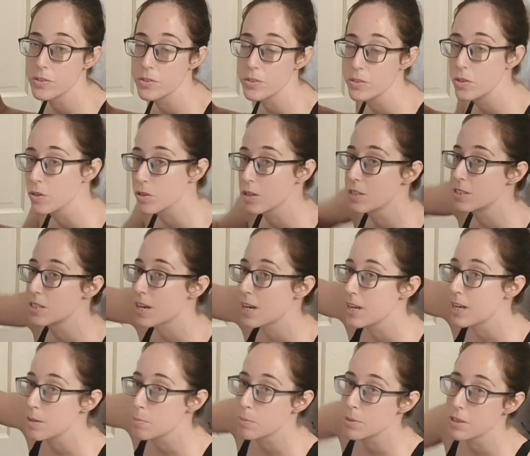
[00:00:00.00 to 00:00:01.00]
you can
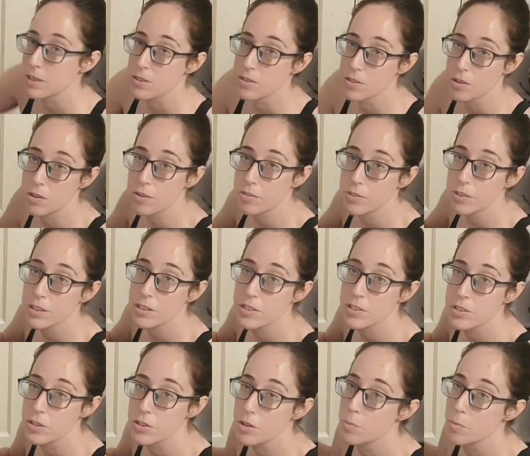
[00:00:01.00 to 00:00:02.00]
take bits off it,
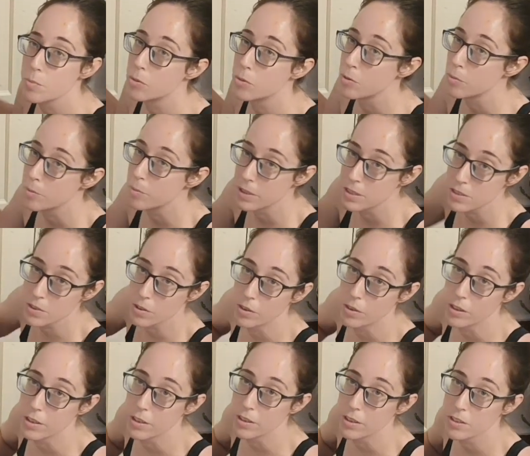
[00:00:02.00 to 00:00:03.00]
you can put bits on
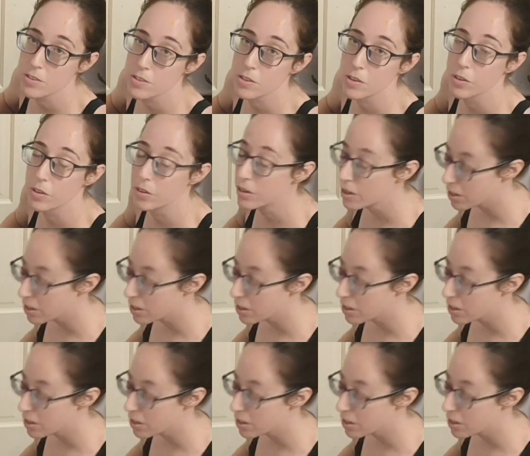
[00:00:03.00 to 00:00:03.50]
it. So